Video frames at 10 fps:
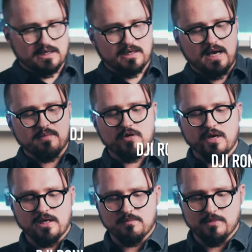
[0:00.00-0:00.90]
a camera
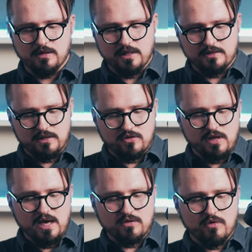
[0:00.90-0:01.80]
gimbal, a
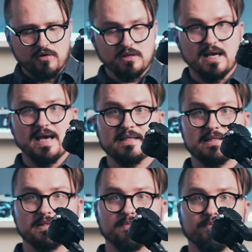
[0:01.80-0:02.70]
DJI Ronin
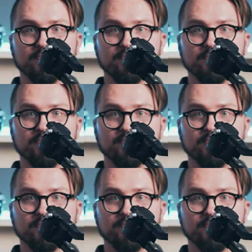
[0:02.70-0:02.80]
S.